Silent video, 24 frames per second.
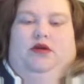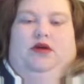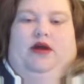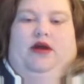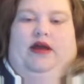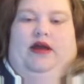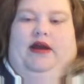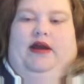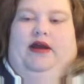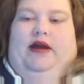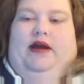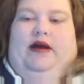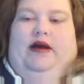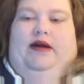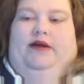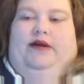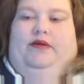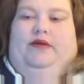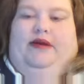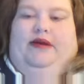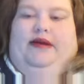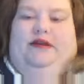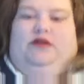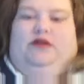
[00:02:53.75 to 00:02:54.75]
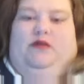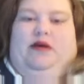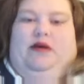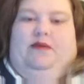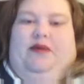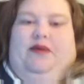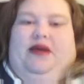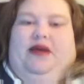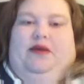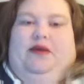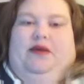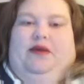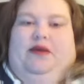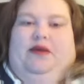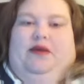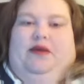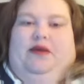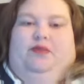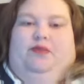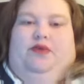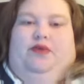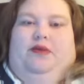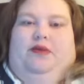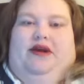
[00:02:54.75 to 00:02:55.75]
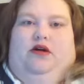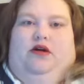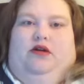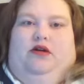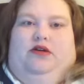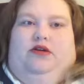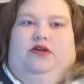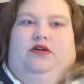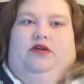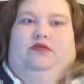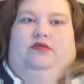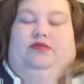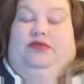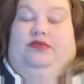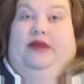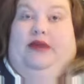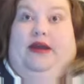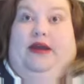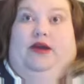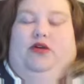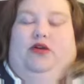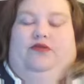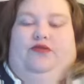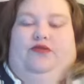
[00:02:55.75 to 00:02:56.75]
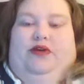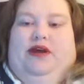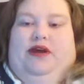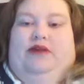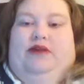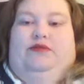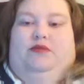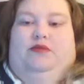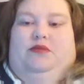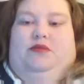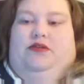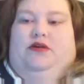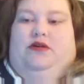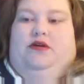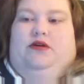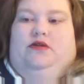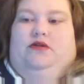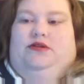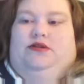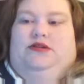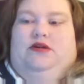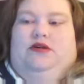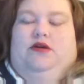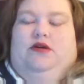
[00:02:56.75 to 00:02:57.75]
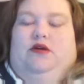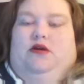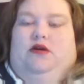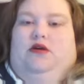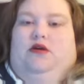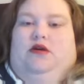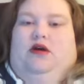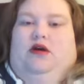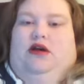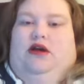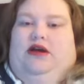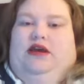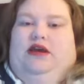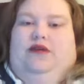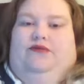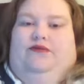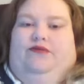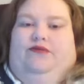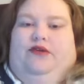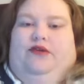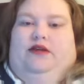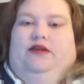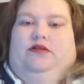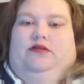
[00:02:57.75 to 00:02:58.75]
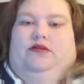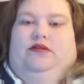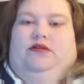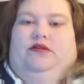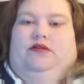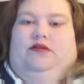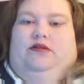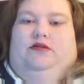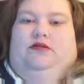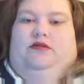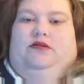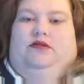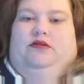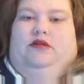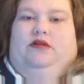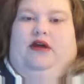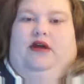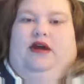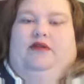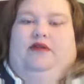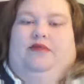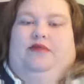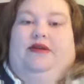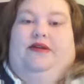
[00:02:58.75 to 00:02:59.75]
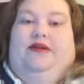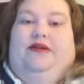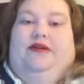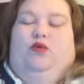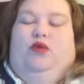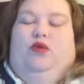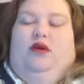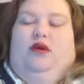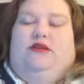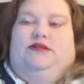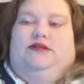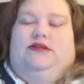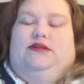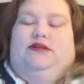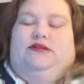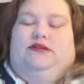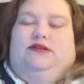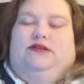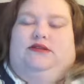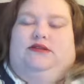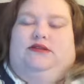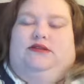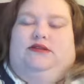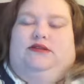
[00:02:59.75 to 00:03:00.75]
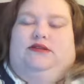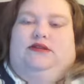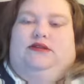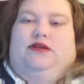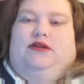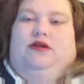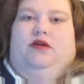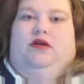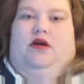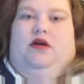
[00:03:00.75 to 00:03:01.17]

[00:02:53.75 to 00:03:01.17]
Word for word: I, I gotta write that on my paper to tell my doctor and thank her for giving me those. I keep forgetting to. I've been there once since then.